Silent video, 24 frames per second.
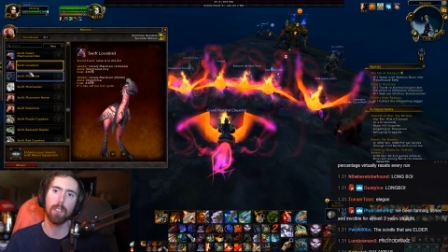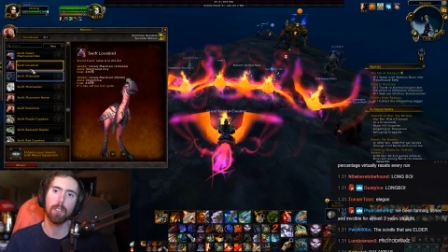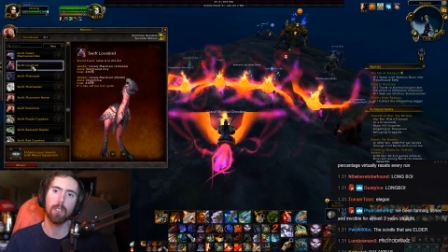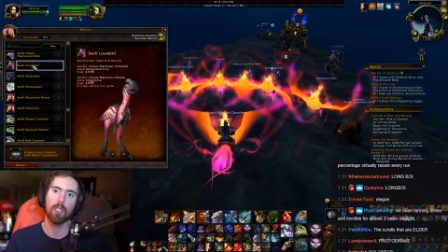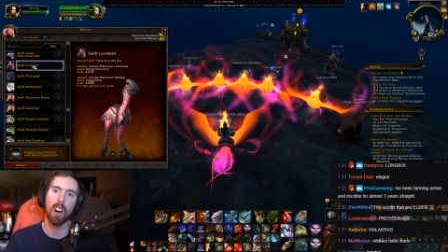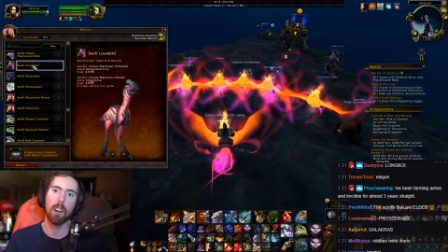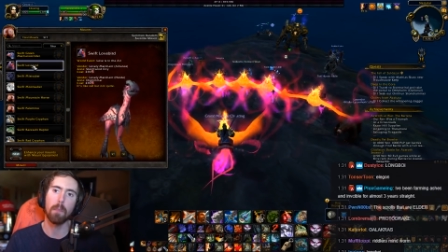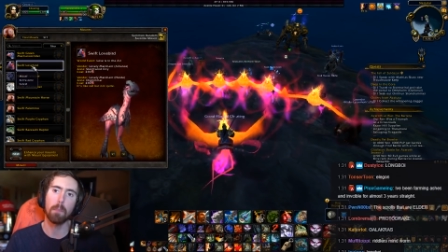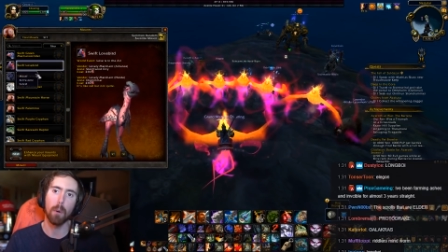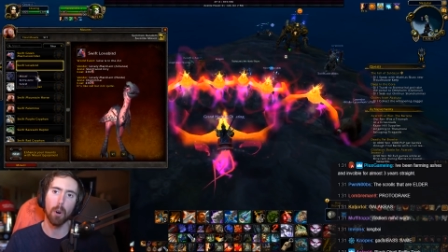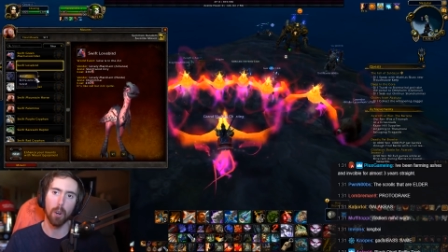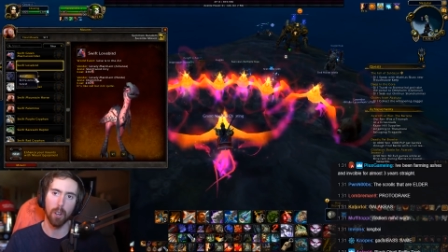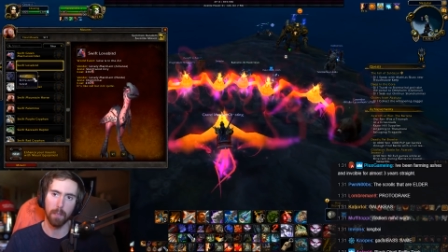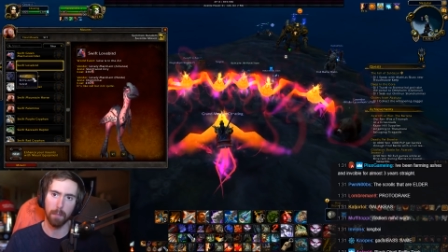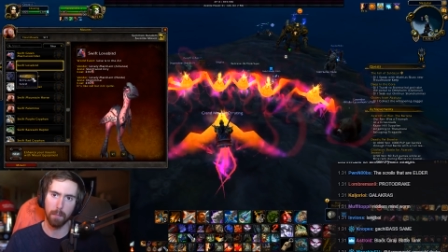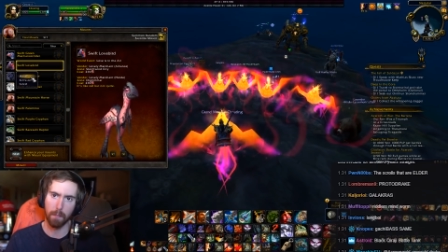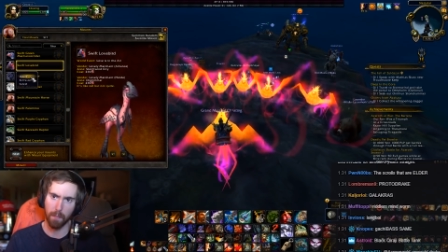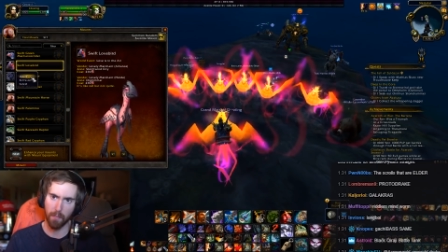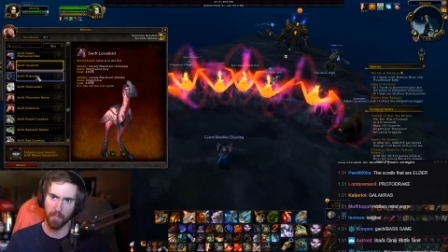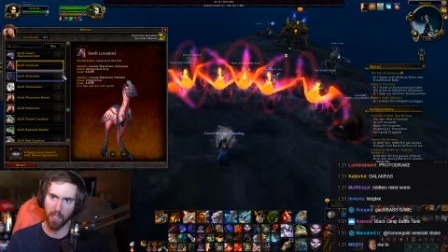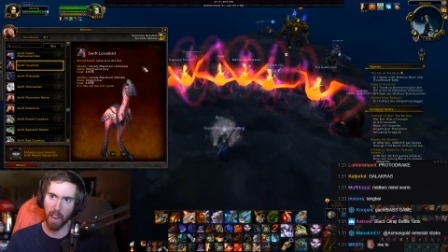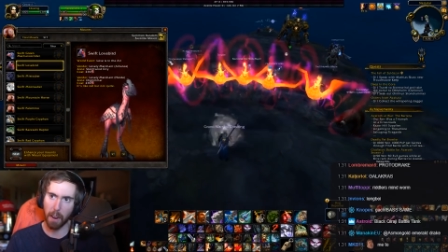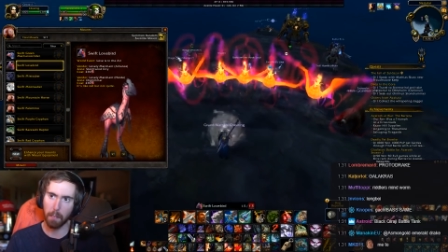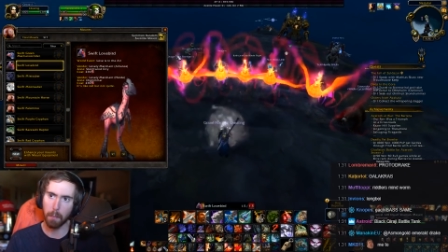Lovebird.
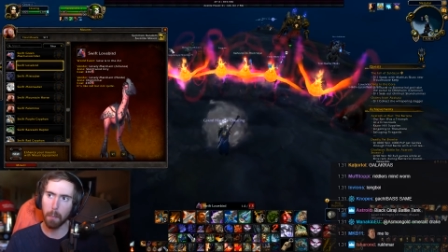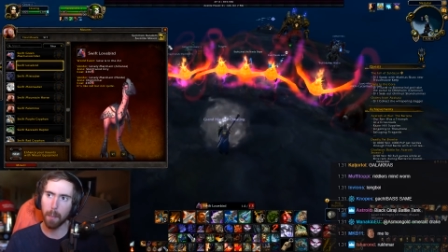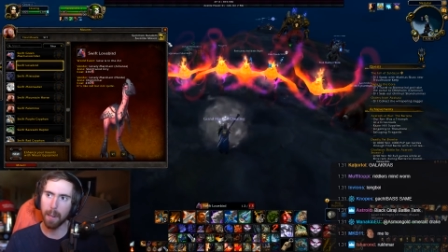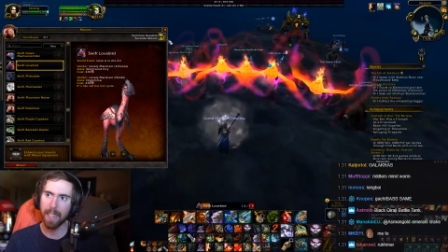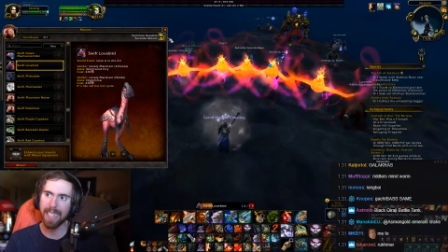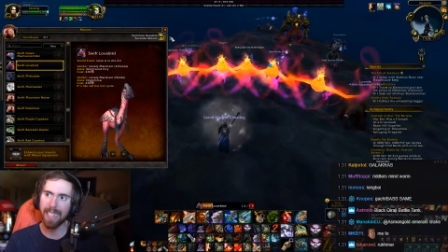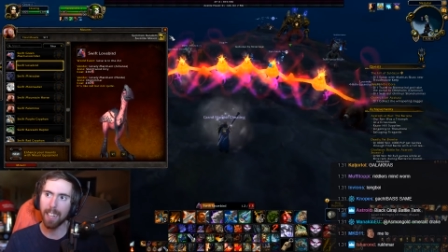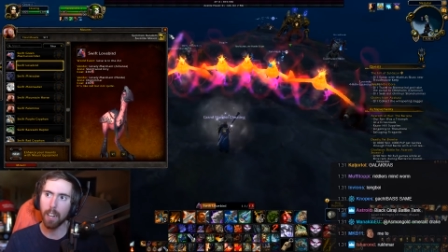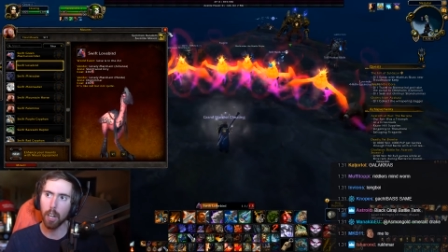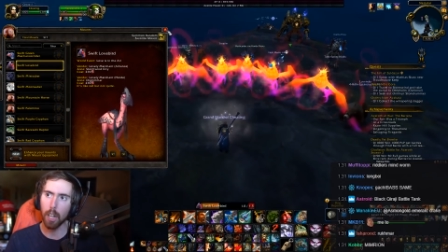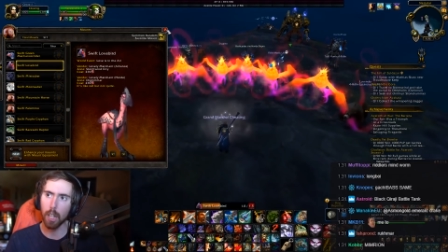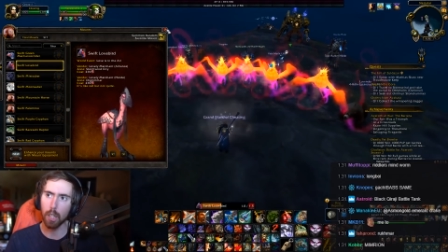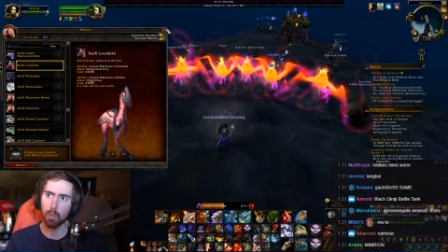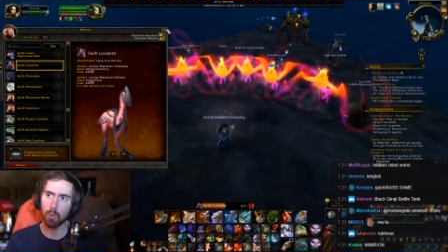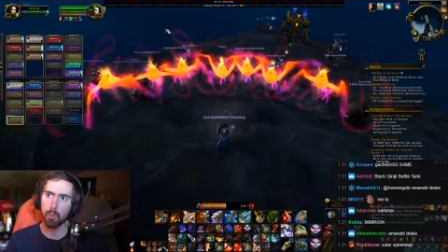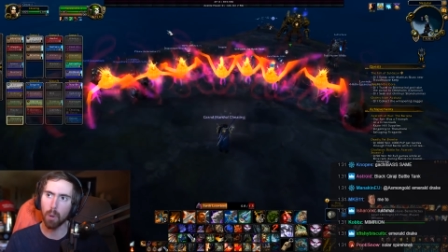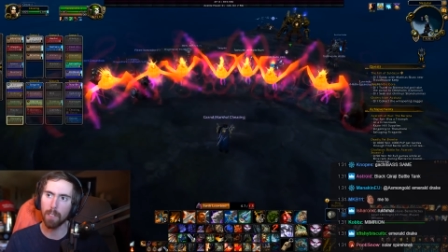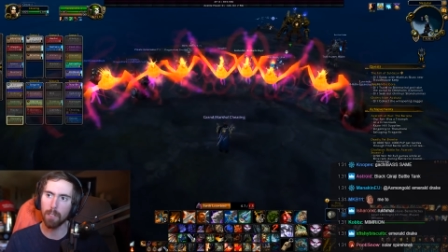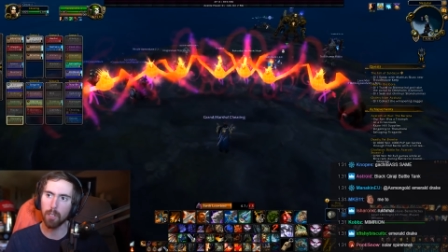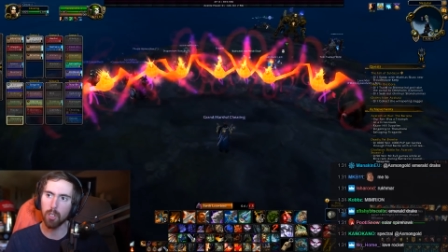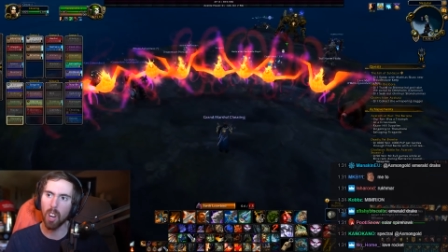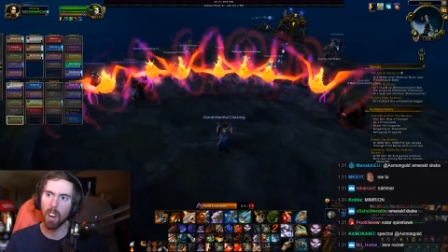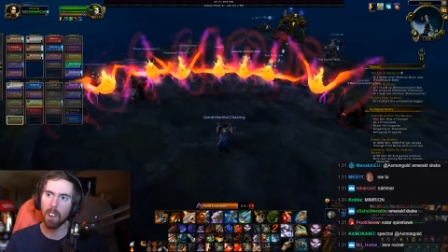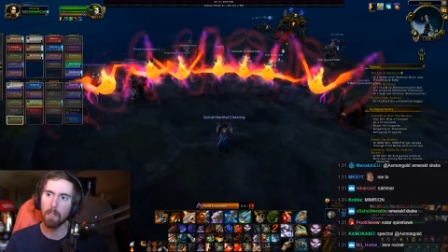Everybody get on the Swift
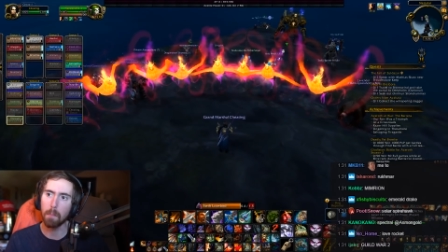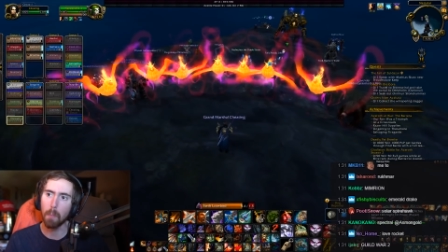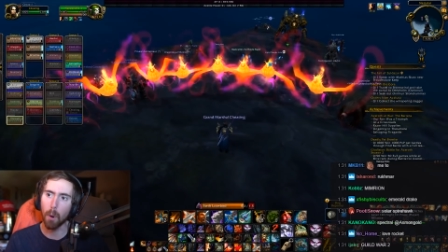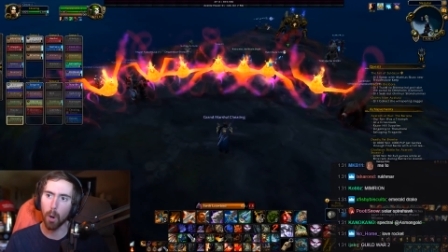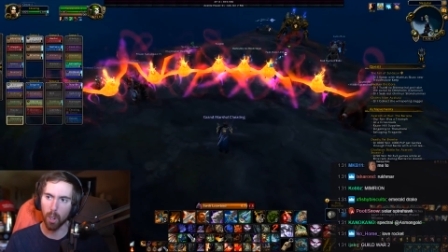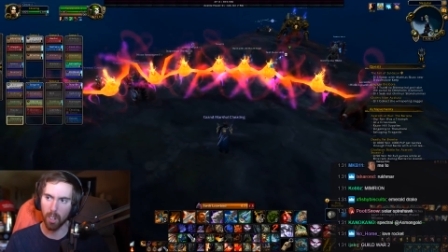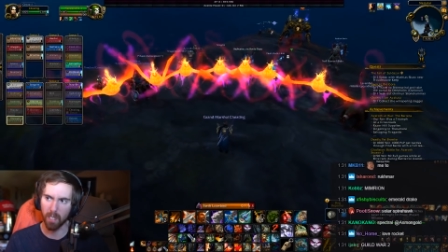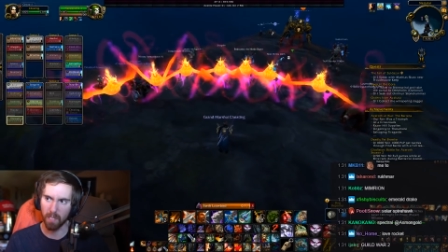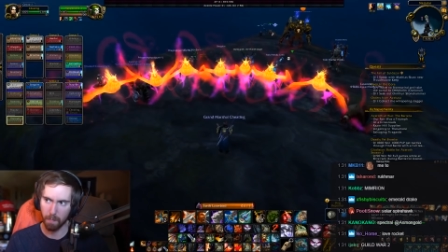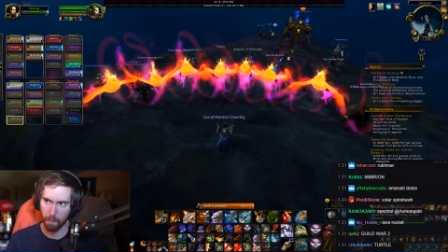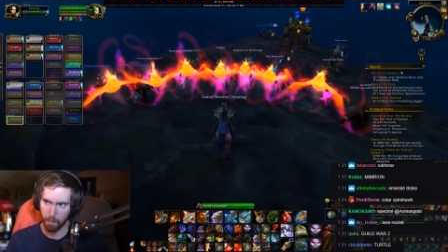Lovebird.